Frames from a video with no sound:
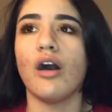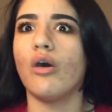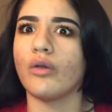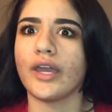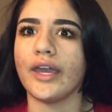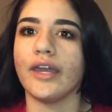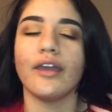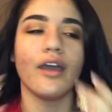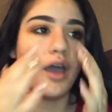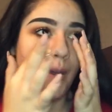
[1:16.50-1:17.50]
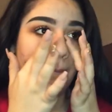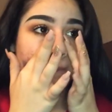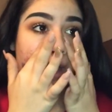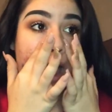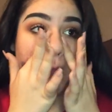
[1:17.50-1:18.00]
Okay,
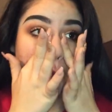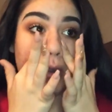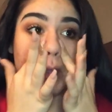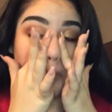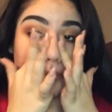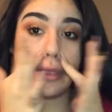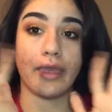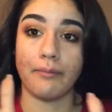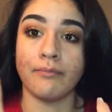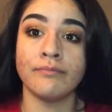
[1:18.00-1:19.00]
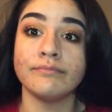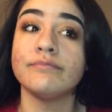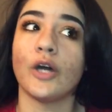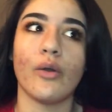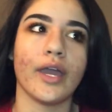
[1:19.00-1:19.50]
but I broke up with him.
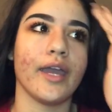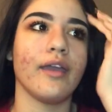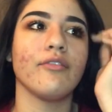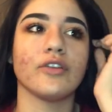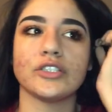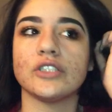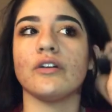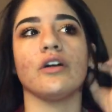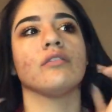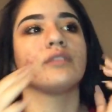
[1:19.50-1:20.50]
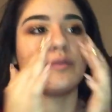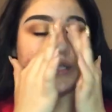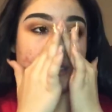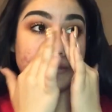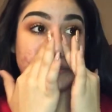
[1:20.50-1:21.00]
Okay, first of all, can
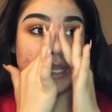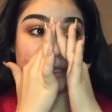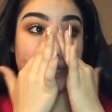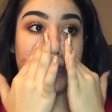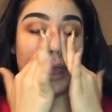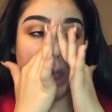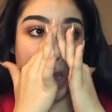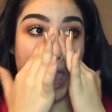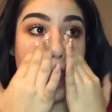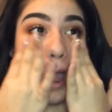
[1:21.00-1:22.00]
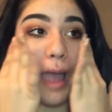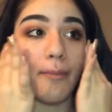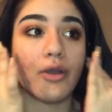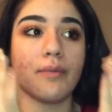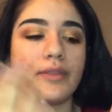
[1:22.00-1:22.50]
we take that? Okay, I
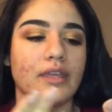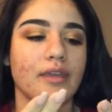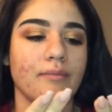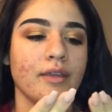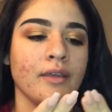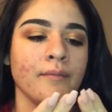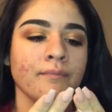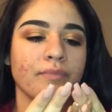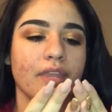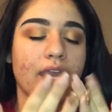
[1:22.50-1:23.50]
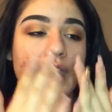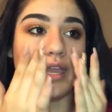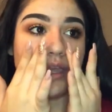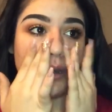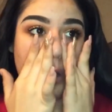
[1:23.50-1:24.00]
broke up with him,
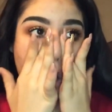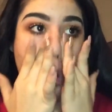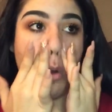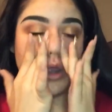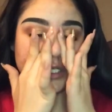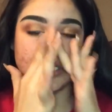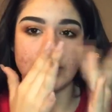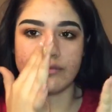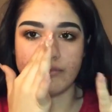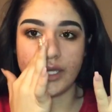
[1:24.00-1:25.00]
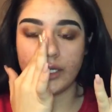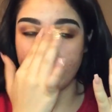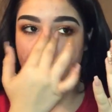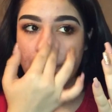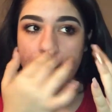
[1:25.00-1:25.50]
and which doesn't
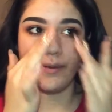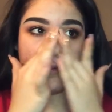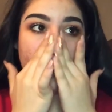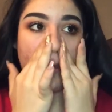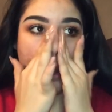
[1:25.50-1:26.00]
matter, but